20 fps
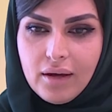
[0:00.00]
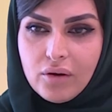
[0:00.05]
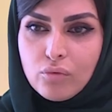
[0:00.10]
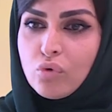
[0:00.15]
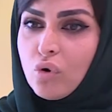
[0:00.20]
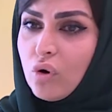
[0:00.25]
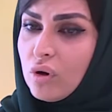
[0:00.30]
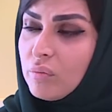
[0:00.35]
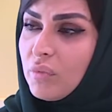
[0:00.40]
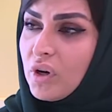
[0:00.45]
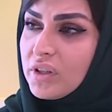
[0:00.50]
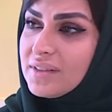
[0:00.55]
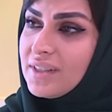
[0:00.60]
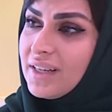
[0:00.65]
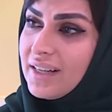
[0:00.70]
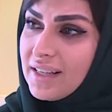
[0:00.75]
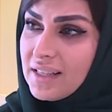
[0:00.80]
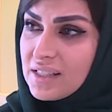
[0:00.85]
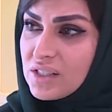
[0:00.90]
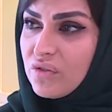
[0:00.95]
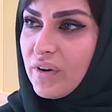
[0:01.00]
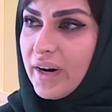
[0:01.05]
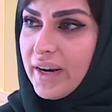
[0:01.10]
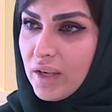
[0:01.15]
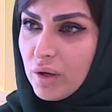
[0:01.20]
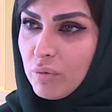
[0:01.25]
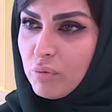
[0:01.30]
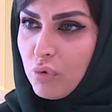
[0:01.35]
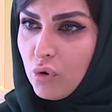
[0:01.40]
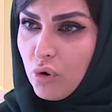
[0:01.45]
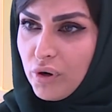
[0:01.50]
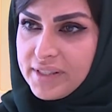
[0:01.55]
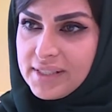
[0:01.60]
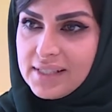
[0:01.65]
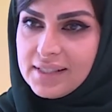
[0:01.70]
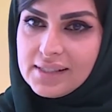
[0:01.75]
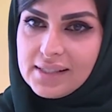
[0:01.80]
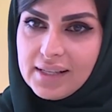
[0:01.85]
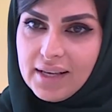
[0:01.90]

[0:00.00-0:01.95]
role modeling is very important,